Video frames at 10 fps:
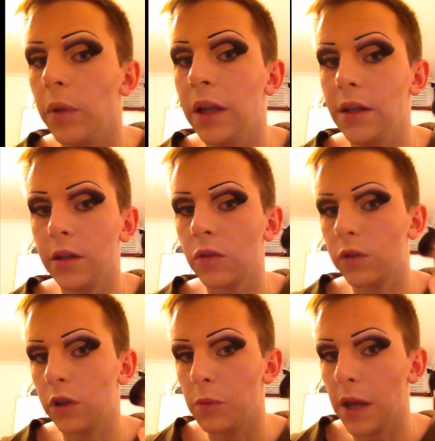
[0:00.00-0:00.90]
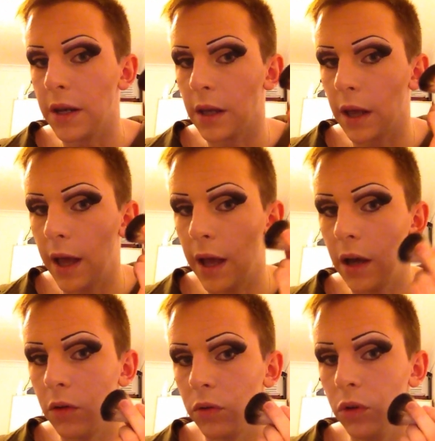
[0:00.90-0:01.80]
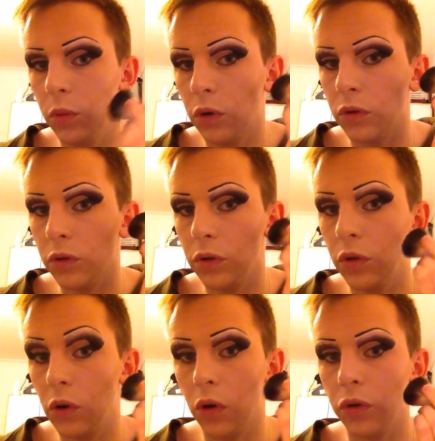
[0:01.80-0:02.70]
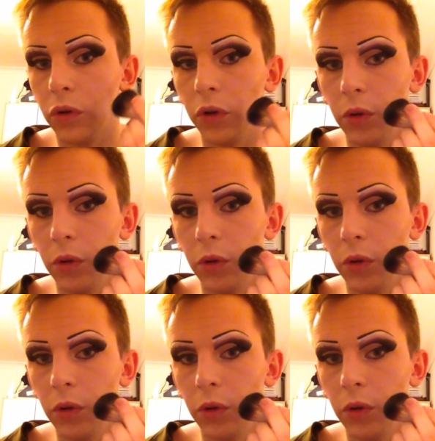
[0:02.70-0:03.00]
It does also depend how you want your contour.